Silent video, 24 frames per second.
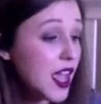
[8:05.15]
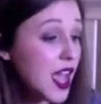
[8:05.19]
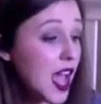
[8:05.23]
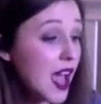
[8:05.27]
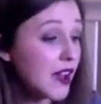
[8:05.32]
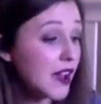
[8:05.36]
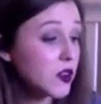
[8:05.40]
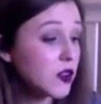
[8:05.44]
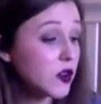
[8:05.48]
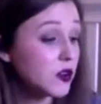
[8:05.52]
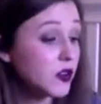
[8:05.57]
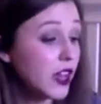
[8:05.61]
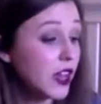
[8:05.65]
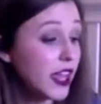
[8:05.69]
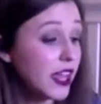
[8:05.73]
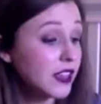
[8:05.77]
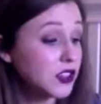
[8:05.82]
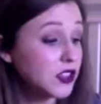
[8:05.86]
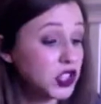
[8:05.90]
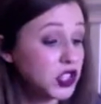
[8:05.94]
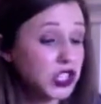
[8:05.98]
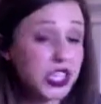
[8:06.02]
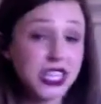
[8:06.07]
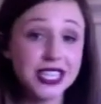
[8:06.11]
And the
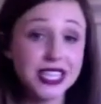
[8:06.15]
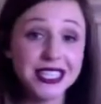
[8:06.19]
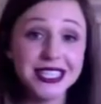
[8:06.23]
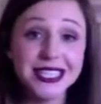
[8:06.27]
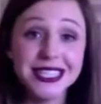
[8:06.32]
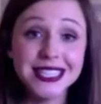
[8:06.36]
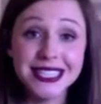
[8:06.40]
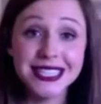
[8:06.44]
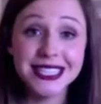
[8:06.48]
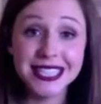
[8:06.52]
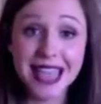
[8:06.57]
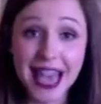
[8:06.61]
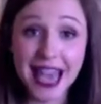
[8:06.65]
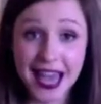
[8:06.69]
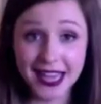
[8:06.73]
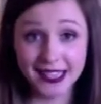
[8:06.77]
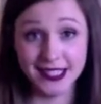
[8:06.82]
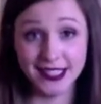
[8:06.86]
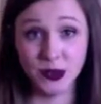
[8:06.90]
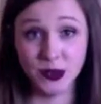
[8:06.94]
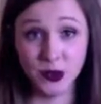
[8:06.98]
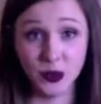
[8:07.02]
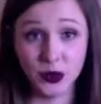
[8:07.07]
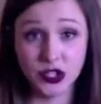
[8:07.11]
answer is
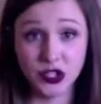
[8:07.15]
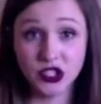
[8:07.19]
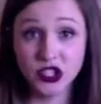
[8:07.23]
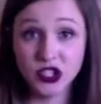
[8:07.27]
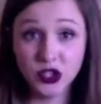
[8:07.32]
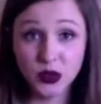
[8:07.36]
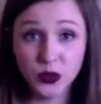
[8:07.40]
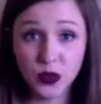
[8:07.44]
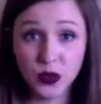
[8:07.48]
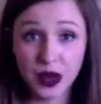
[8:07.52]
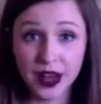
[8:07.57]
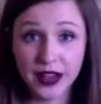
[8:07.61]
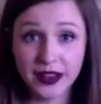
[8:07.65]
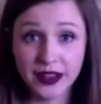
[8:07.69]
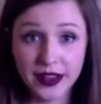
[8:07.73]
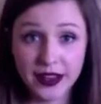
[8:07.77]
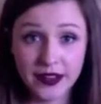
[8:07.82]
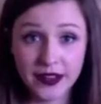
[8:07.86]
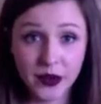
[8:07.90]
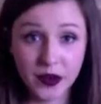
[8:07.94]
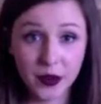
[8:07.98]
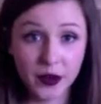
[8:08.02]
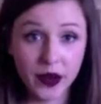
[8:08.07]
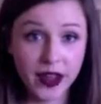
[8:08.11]
yes, we do want
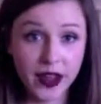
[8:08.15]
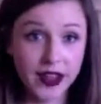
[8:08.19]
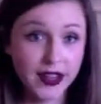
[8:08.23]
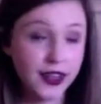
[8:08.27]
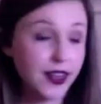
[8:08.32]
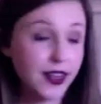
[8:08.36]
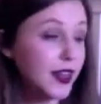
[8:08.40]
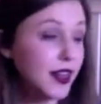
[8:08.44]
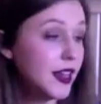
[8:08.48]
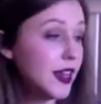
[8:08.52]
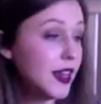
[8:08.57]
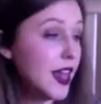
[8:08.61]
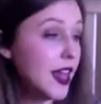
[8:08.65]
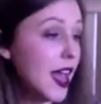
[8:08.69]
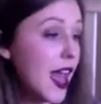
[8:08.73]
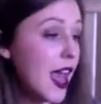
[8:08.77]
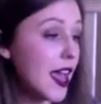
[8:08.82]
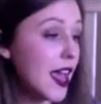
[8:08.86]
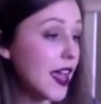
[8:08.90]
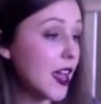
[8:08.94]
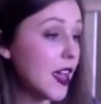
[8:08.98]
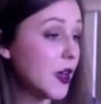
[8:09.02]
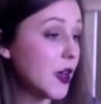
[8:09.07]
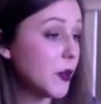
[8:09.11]
another one.
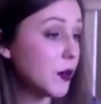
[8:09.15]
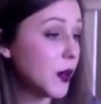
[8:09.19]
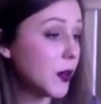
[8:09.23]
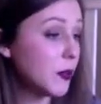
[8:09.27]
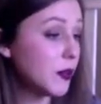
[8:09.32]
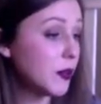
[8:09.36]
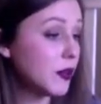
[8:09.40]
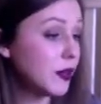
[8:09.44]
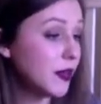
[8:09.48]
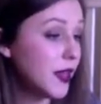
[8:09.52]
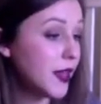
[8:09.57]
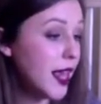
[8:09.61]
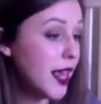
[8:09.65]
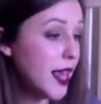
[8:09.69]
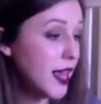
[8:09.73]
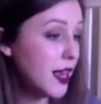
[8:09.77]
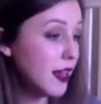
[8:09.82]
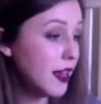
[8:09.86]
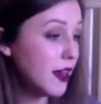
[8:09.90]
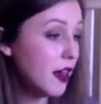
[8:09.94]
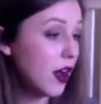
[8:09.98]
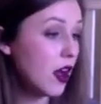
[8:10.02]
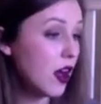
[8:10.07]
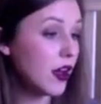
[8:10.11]
And we plan
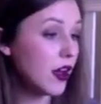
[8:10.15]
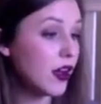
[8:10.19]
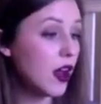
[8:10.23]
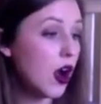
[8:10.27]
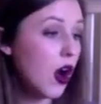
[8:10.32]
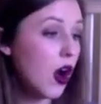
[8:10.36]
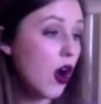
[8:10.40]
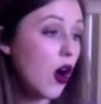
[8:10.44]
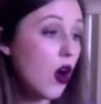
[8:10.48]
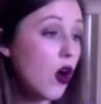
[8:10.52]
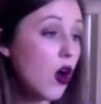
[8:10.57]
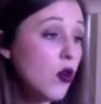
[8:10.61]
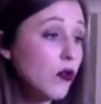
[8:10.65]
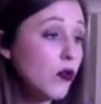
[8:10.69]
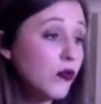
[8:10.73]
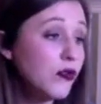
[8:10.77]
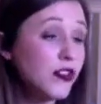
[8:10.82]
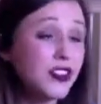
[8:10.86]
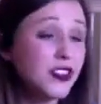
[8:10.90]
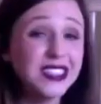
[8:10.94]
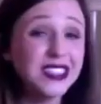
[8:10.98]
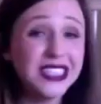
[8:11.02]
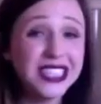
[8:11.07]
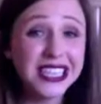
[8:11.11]
on
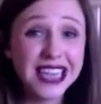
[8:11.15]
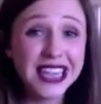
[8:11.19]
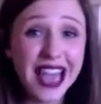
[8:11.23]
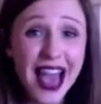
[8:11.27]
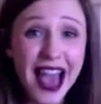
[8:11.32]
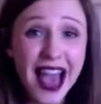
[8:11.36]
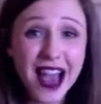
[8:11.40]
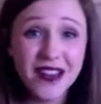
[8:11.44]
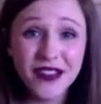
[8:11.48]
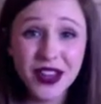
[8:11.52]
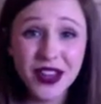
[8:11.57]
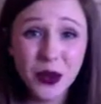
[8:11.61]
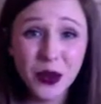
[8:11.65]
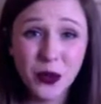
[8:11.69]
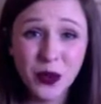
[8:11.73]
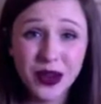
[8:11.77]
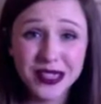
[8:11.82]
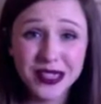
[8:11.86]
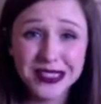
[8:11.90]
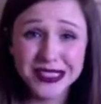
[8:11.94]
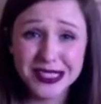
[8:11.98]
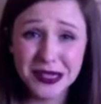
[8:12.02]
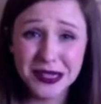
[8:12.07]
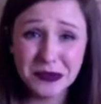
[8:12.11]
hopefully having one
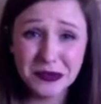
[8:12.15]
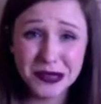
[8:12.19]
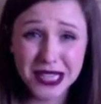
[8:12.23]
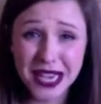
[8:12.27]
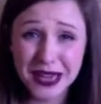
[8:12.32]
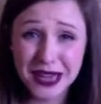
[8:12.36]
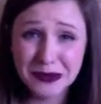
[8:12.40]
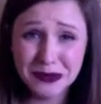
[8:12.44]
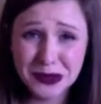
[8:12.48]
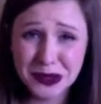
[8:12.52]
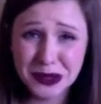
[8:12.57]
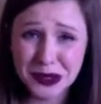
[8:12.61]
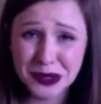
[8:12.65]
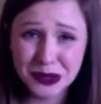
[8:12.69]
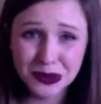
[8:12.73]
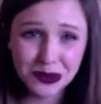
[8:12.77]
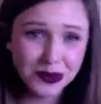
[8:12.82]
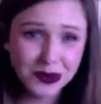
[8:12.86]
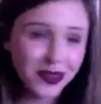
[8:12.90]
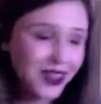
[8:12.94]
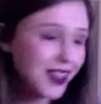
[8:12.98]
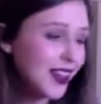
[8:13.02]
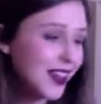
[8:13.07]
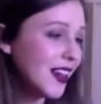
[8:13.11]
sometime soon.
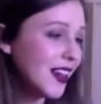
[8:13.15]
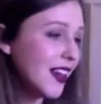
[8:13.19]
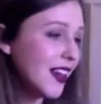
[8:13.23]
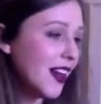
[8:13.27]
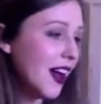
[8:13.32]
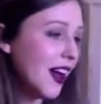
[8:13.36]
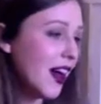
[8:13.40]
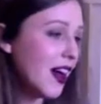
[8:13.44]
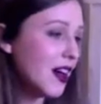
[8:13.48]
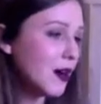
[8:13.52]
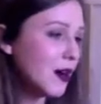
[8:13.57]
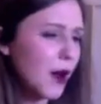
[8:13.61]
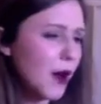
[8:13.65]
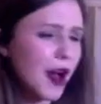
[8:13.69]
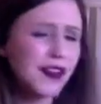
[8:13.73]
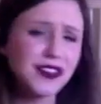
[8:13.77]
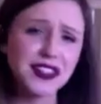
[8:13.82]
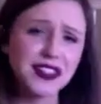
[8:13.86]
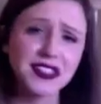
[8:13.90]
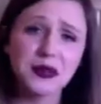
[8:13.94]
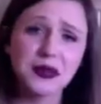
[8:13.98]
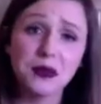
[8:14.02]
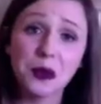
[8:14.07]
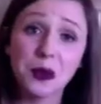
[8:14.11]

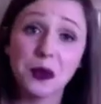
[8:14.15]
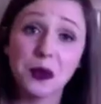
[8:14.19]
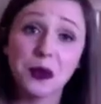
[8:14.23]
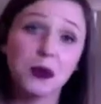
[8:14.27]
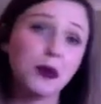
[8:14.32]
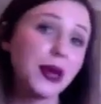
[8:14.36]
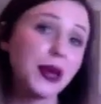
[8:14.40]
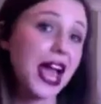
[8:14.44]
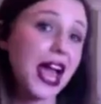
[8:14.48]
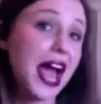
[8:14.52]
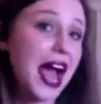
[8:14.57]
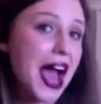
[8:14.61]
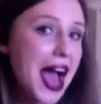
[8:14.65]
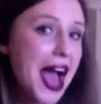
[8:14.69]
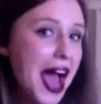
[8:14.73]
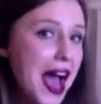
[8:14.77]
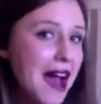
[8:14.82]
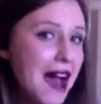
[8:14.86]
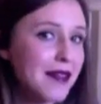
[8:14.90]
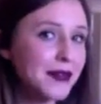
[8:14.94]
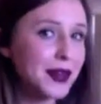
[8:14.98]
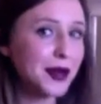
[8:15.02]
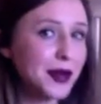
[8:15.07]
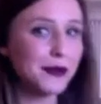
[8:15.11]
Obviously, we won't be
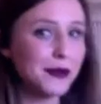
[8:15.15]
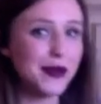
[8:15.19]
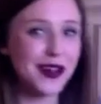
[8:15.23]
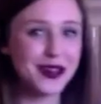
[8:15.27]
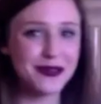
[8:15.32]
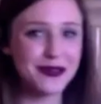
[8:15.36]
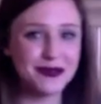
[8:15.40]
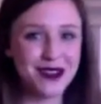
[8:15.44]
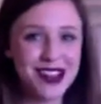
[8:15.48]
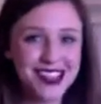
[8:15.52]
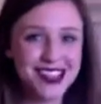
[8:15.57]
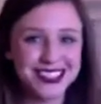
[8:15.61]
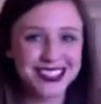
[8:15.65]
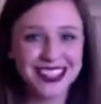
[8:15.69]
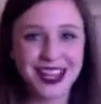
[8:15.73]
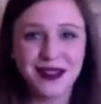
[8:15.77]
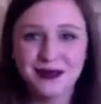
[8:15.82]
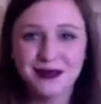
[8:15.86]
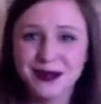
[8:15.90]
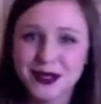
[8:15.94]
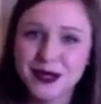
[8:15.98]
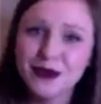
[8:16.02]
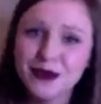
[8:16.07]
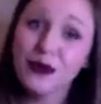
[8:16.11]
having one time
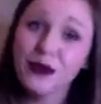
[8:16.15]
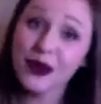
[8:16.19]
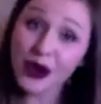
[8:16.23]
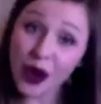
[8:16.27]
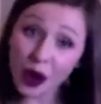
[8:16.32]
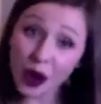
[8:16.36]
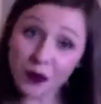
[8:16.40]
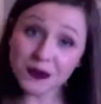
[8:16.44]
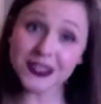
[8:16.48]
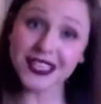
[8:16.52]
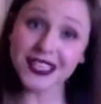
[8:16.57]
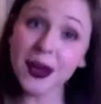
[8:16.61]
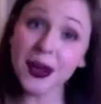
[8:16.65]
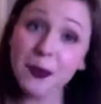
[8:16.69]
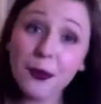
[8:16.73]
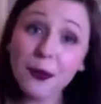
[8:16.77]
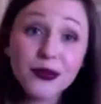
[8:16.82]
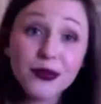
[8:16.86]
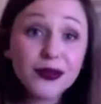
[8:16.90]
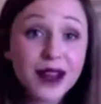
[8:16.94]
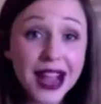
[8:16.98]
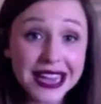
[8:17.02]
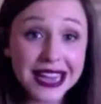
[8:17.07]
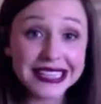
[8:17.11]
soon, but we hope to get
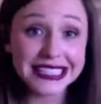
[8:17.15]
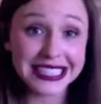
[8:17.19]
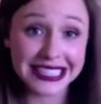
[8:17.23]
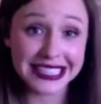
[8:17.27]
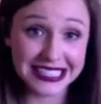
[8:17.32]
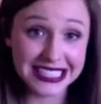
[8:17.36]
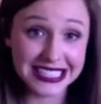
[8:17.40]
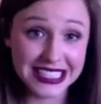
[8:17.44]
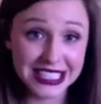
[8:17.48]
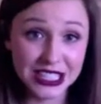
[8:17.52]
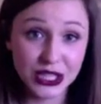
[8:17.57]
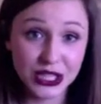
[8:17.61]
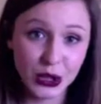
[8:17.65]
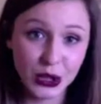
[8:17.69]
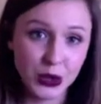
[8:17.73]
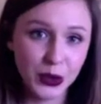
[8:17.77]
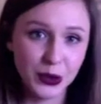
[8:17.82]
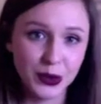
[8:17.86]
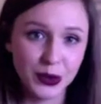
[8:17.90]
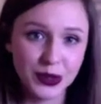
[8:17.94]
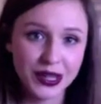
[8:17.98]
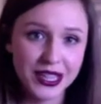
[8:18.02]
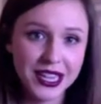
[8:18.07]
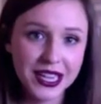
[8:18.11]
pregnant
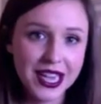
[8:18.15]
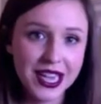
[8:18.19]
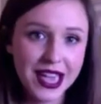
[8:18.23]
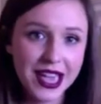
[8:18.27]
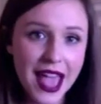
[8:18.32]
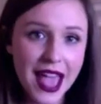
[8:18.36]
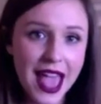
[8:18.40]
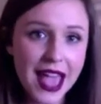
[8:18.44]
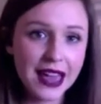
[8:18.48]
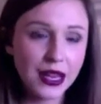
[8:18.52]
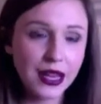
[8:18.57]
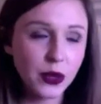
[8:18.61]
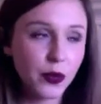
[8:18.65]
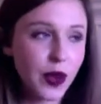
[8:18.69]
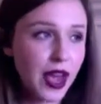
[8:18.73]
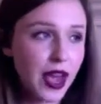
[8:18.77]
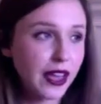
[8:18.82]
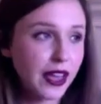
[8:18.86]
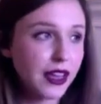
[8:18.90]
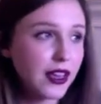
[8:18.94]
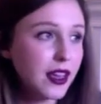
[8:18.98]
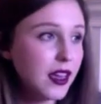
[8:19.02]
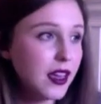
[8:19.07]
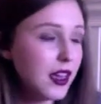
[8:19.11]
soon.
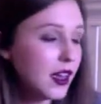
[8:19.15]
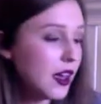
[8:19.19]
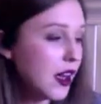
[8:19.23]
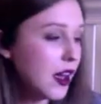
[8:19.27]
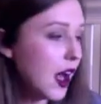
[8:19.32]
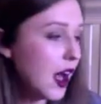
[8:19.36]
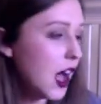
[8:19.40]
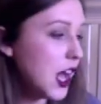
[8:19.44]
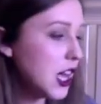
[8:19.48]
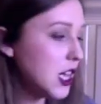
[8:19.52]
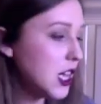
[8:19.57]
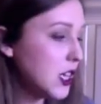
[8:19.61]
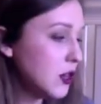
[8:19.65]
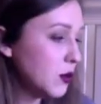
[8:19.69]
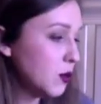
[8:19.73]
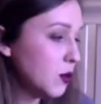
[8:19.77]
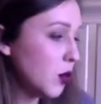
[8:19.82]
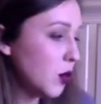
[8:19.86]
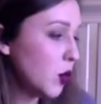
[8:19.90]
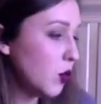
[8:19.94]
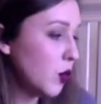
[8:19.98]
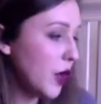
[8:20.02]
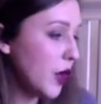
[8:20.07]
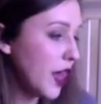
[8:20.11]
Anyway,
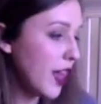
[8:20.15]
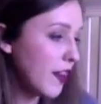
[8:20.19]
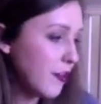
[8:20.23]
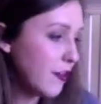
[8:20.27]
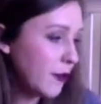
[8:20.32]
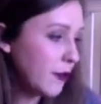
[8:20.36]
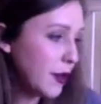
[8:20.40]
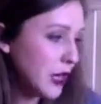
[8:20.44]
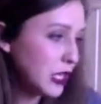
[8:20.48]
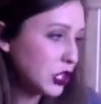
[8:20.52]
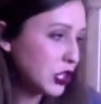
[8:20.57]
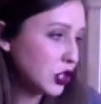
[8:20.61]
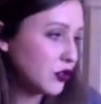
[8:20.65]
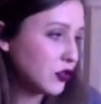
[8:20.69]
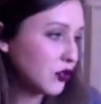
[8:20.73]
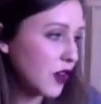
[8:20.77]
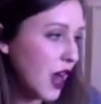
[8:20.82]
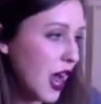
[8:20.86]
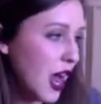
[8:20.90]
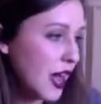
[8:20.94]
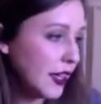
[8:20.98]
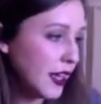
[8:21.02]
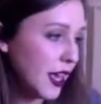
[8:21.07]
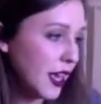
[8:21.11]
we have been
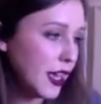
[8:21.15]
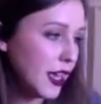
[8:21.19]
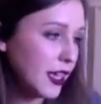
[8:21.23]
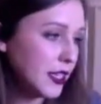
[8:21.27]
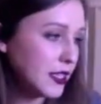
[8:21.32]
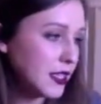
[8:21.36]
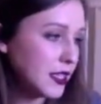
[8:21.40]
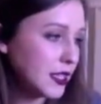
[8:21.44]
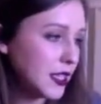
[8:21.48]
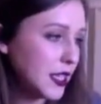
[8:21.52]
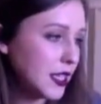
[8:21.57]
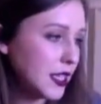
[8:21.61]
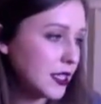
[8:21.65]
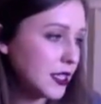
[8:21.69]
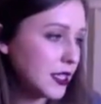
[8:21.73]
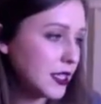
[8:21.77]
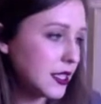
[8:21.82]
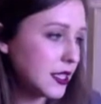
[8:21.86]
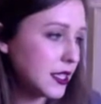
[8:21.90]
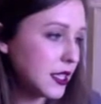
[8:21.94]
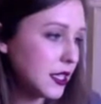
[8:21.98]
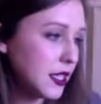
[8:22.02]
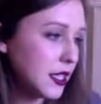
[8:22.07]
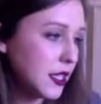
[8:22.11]
trying
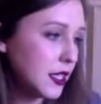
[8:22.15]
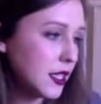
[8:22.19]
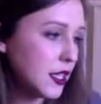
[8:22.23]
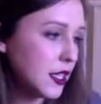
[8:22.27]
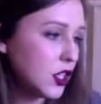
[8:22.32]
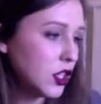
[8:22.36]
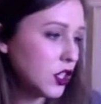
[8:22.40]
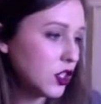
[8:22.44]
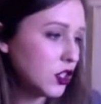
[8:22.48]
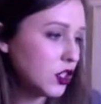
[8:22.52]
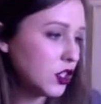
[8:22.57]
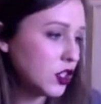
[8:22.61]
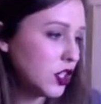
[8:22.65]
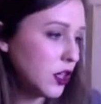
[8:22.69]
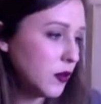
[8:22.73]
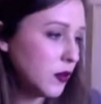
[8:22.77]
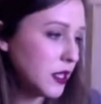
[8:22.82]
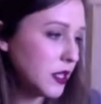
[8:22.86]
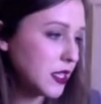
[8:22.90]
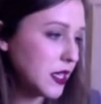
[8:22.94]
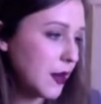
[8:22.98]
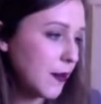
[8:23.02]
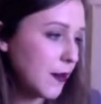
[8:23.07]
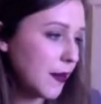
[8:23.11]
since she was
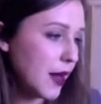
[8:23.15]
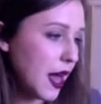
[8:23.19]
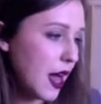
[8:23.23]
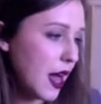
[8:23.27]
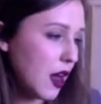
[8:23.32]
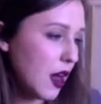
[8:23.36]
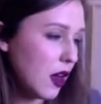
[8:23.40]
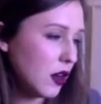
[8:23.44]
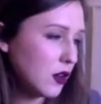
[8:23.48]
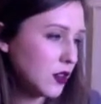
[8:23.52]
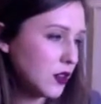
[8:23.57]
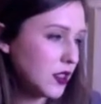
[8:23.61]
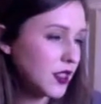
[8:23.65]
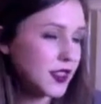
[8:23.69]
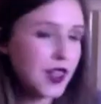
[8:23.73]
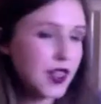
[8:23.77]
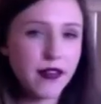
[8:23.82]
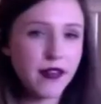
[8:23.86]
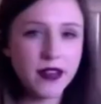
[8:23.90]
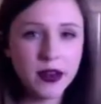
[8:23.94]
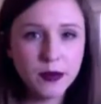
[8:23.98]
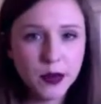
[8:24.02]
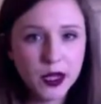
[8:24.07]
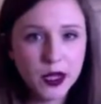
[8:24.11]
about
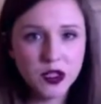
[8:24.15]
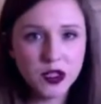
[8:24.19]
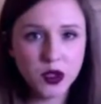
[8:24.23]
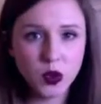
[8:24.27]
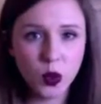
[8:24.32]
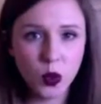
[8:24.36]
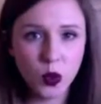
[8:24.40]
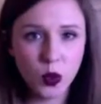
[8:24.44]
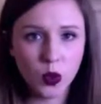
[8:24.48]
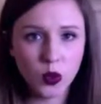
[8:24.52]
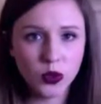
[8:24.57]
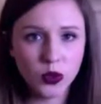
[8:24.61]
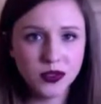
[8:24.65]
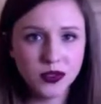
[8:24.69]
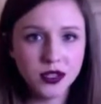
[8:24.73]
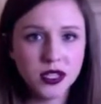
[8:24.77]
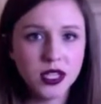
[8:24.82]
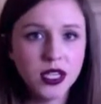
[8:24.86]
7 months old.